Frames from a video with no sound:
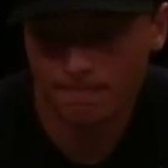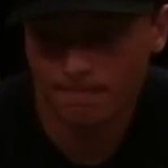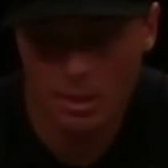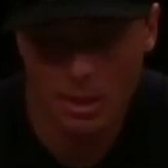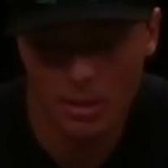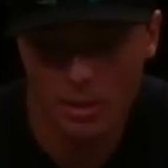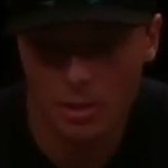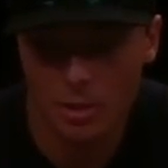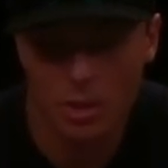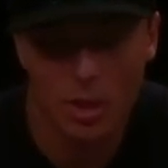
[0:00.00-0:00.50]

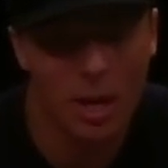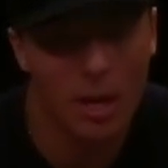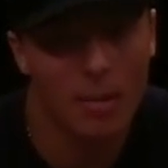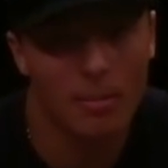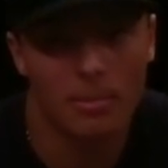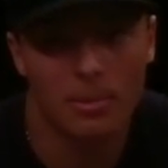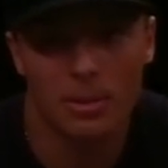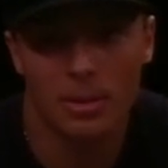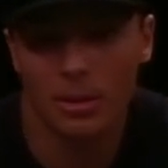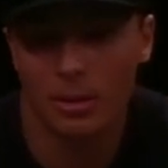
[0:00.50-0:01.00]
Done the
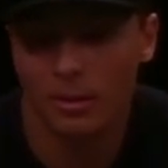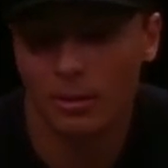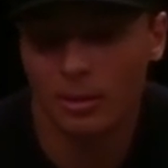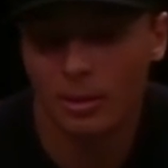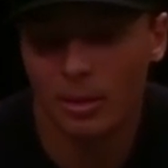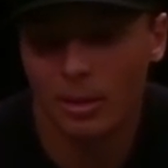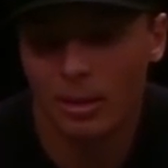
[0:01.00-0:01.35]
job, so